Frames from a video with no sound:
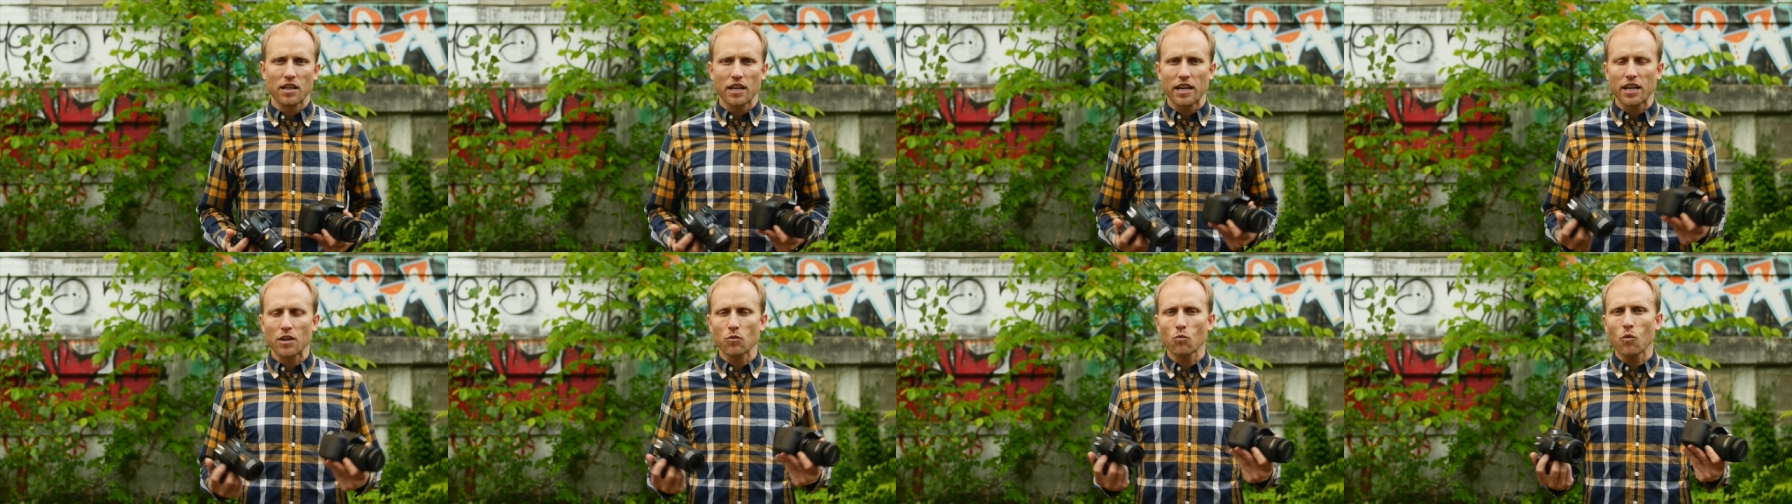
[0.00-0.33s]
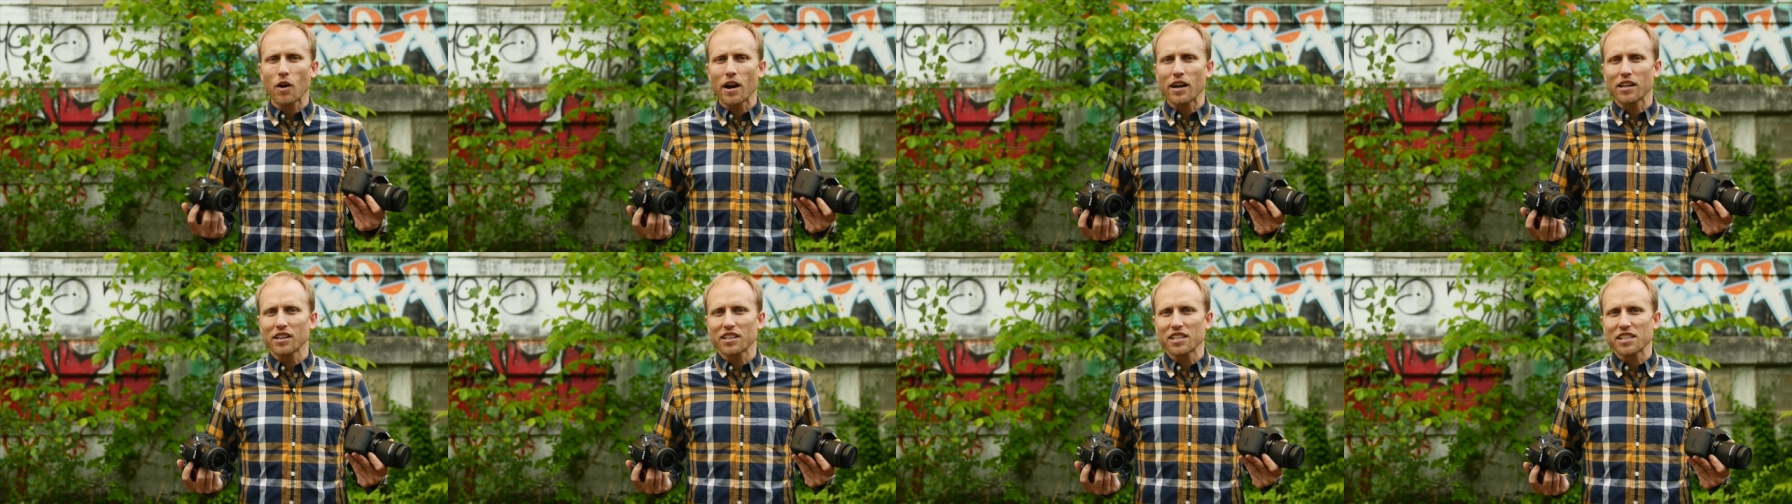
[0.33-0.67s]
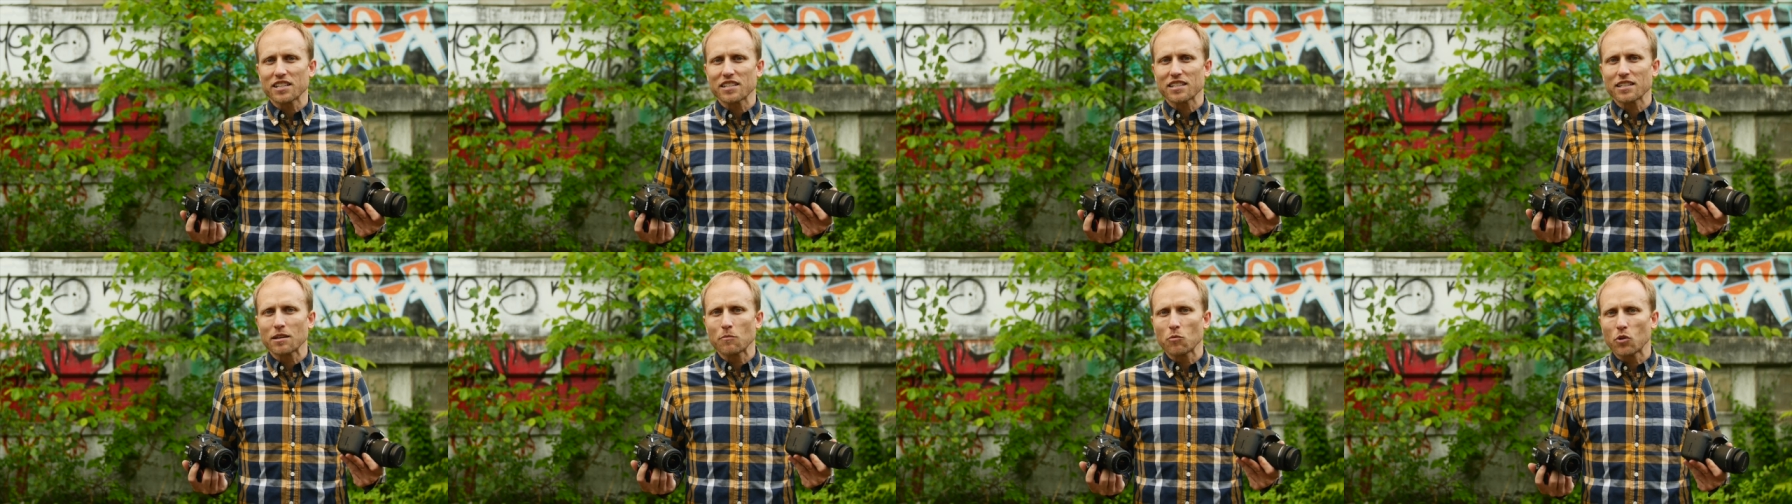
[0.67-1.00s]
And while it
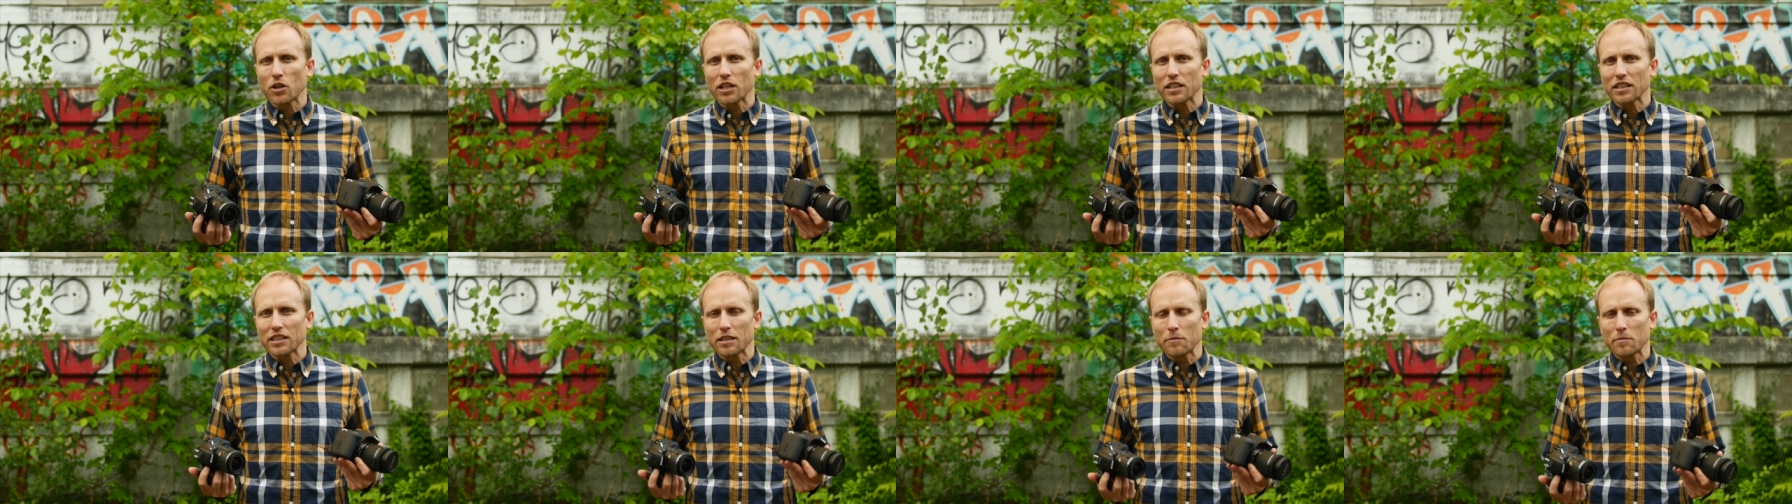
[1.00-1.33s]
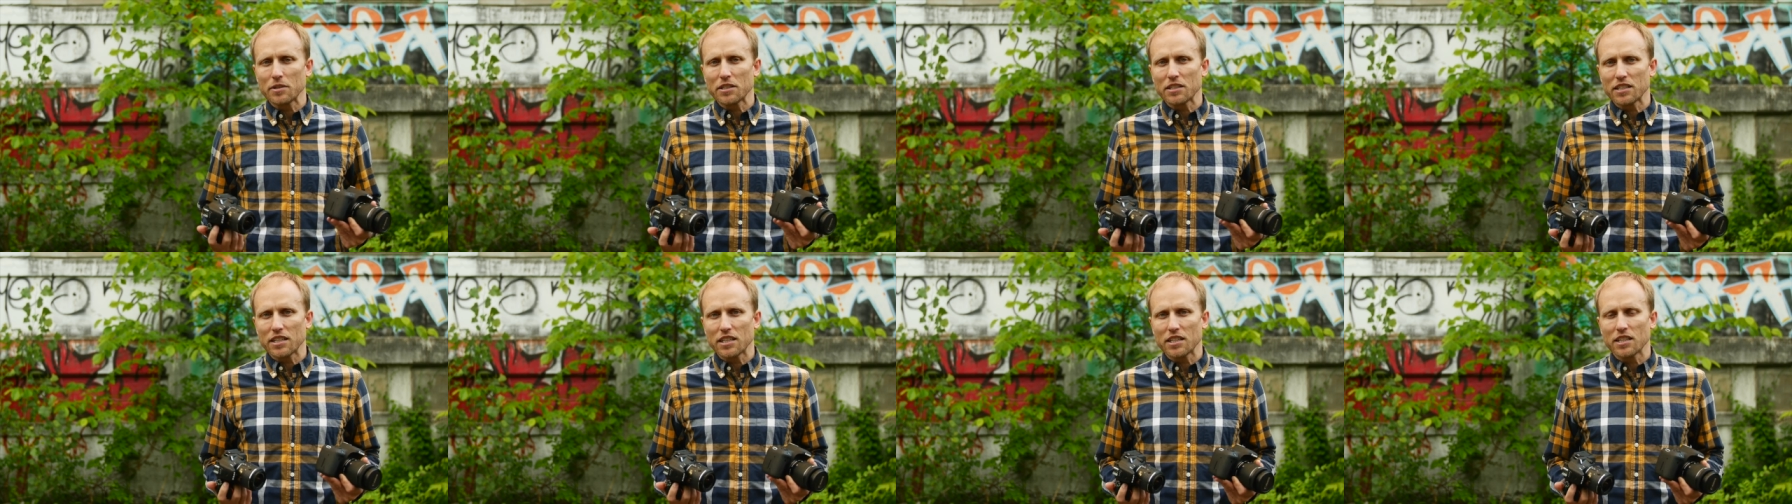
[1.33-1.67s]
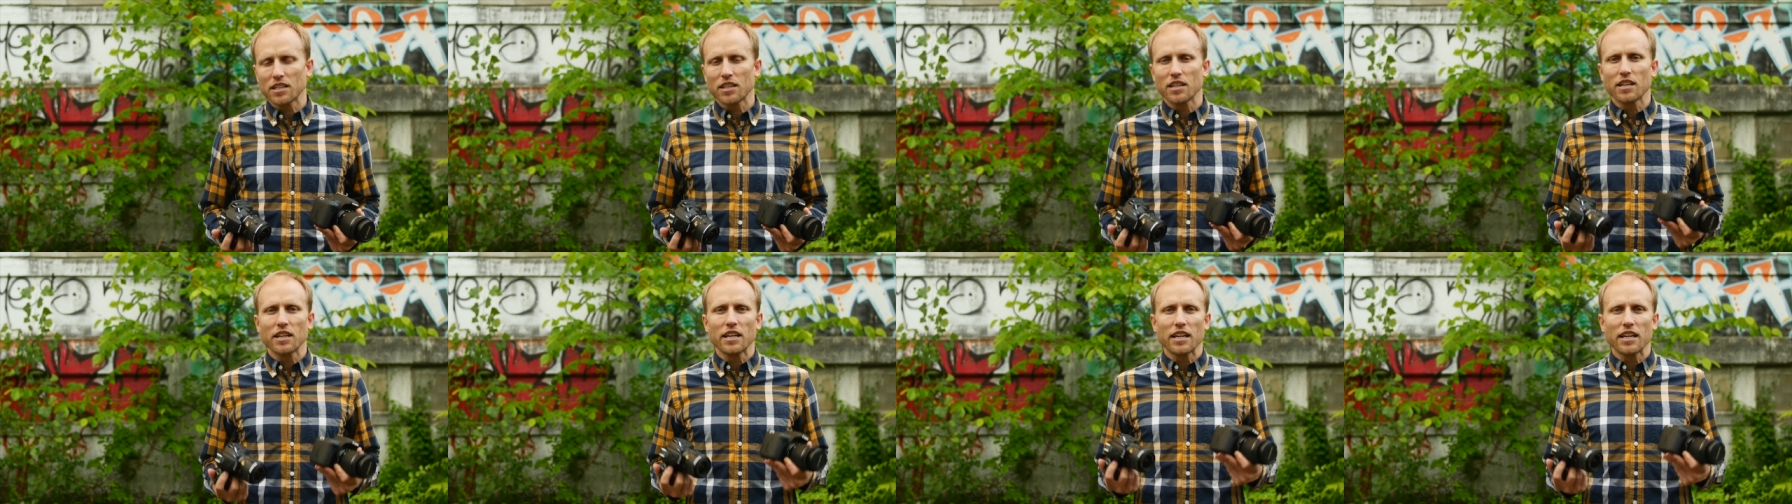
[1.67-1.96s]
is somewhat limited,